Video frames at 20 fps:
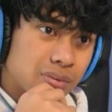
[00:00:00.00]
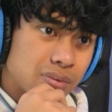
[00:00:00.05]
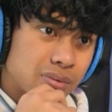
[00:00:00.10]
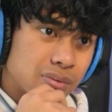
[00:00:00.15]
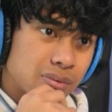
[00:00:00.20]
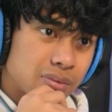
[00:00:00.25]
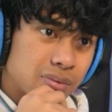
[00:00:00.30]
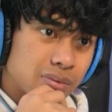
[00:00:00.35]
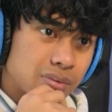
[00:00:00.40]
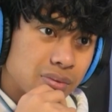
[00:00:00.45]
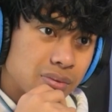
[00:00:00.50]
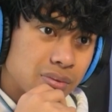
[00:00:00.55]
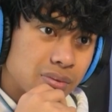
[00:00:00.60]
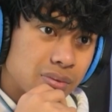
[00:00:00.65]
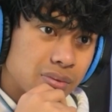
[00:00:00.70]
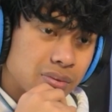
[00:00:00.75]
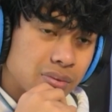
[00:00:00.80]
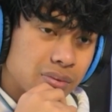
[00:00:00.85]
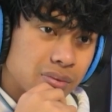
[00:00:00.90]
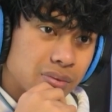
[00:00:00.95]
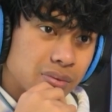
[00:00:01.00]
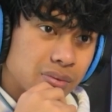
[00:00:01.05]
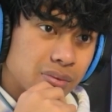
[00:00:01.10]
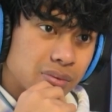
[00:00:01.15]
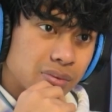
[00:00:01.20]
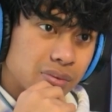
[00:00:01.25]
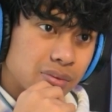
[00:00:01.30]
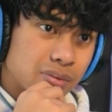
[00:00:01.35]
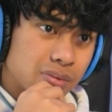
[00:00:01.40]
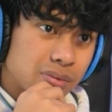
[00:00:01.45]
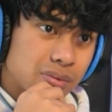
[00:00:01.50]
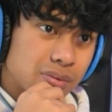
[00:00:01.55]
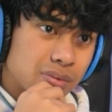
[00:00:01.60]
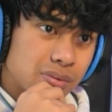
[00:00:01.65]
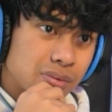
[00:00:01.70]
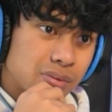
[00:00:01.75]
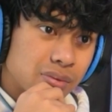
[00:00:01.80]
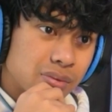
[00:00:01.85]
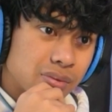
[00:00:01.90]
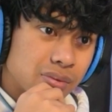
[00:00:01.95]

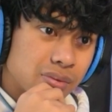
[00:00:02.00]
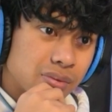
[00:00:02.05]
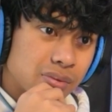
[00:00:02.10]
Nobody speaks.